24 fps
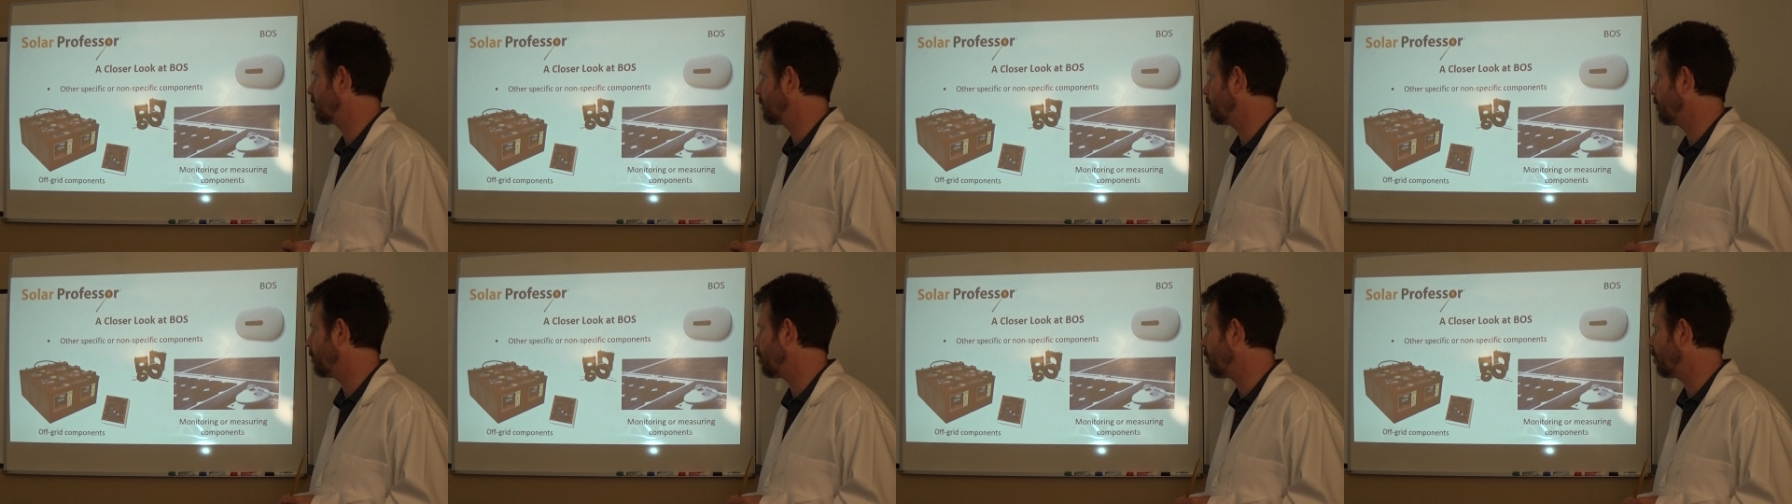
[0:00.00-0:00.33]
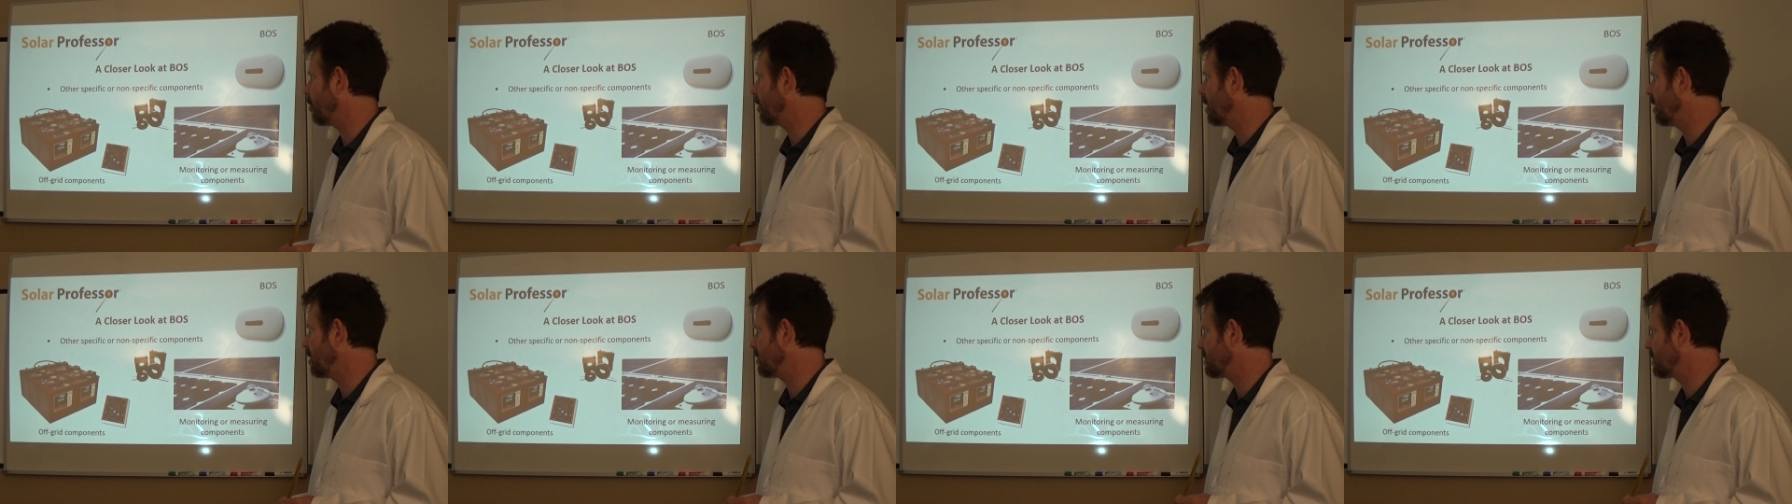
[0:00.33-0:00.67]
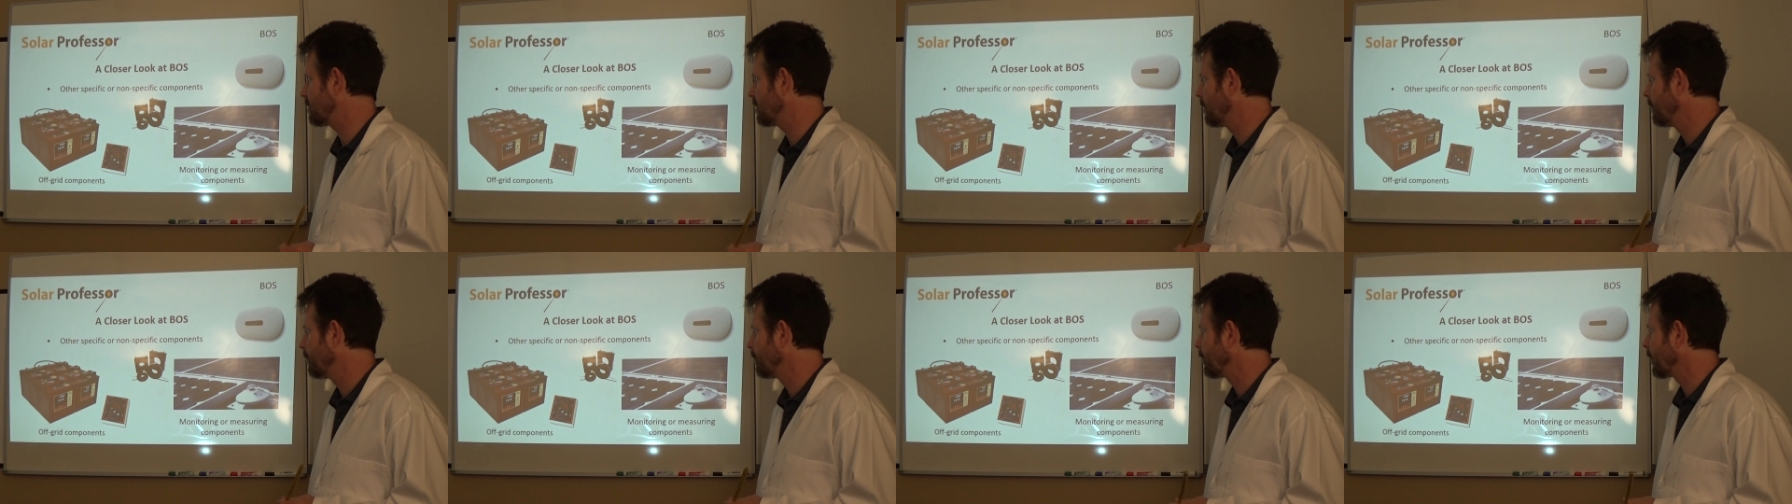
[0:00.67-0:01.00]

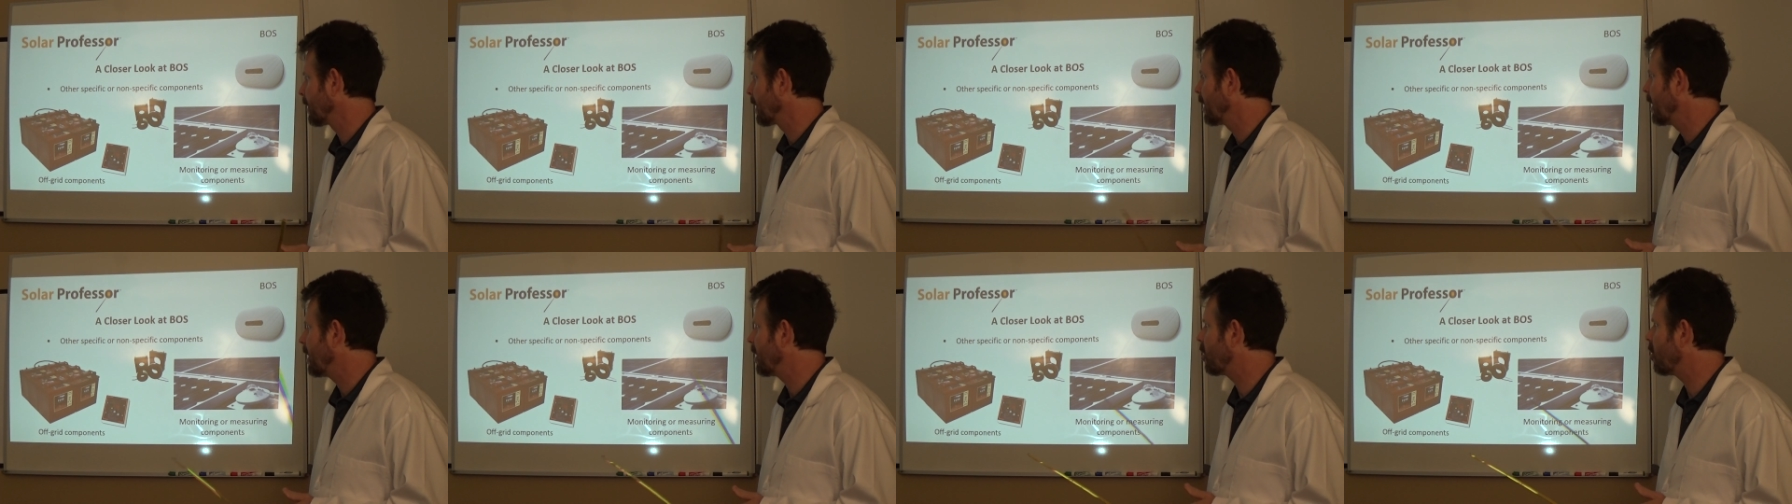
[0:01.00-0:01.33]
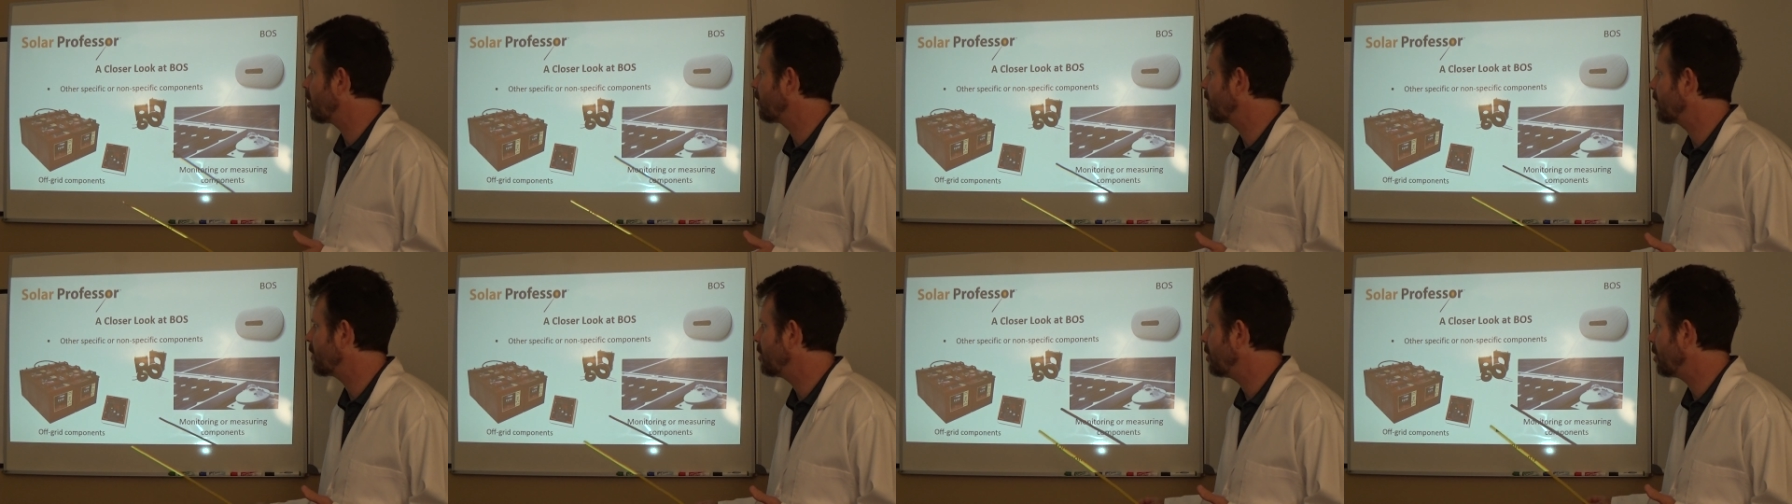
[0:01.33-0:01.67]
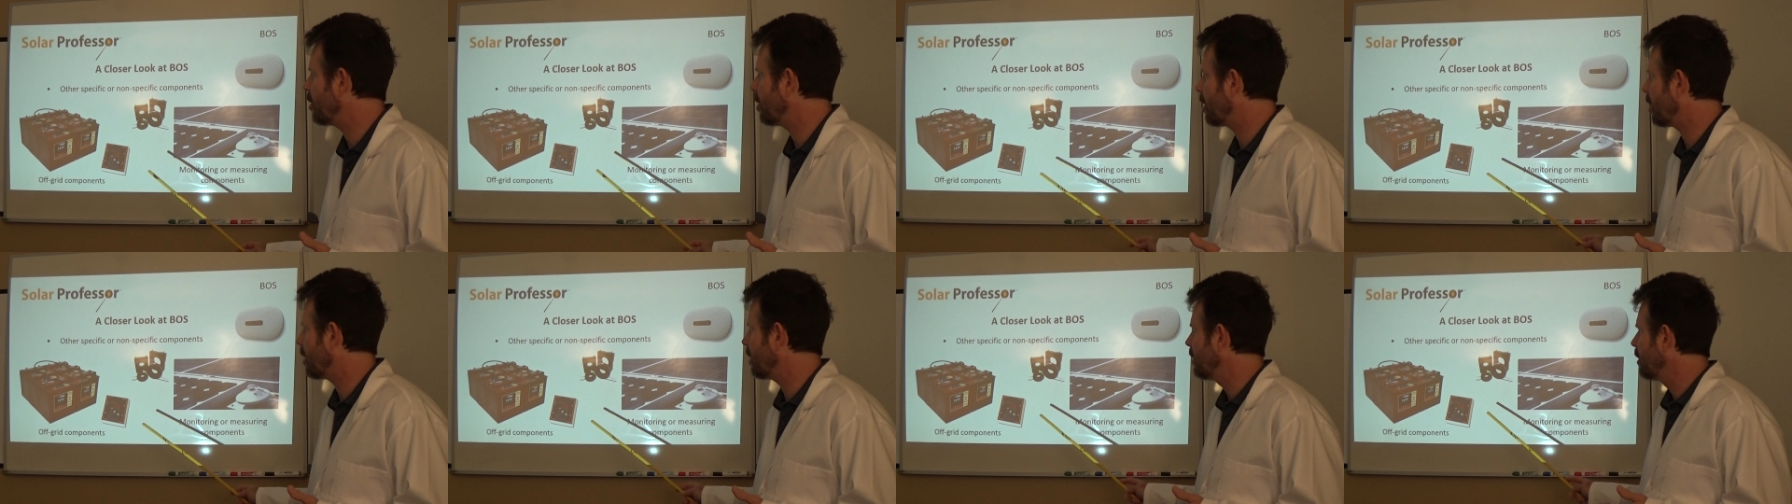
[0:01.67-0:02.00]
components. And over
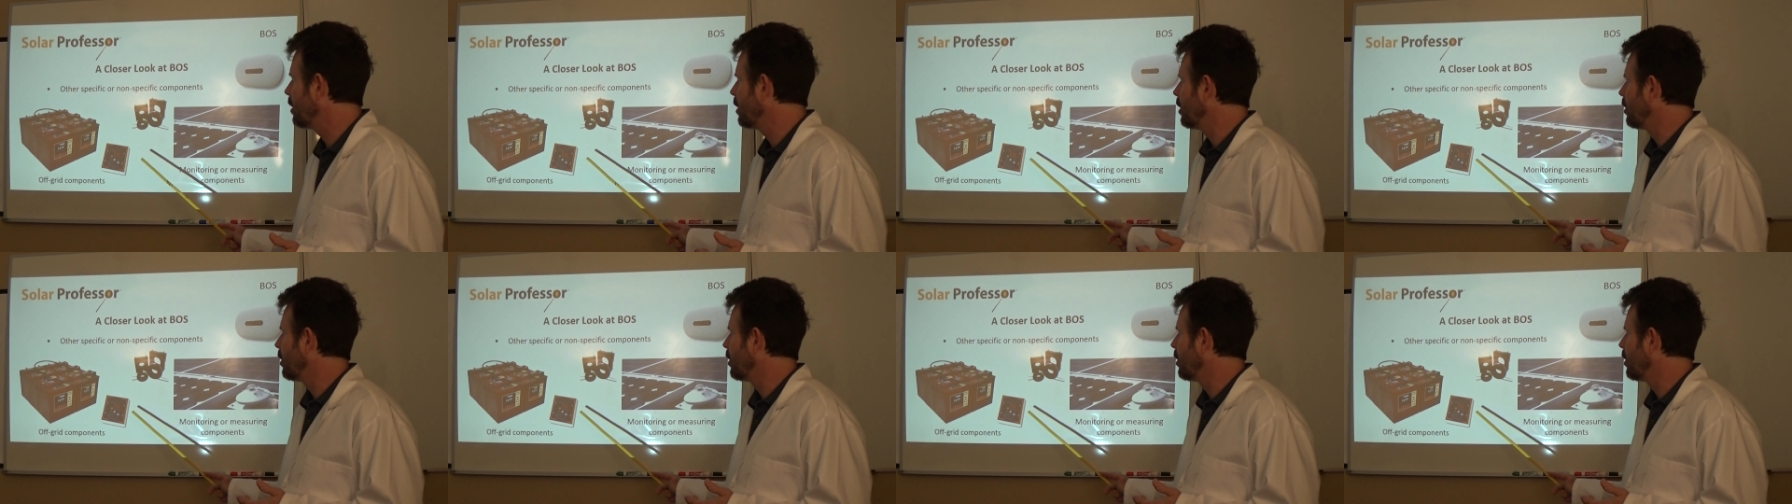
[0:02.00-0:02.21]
here,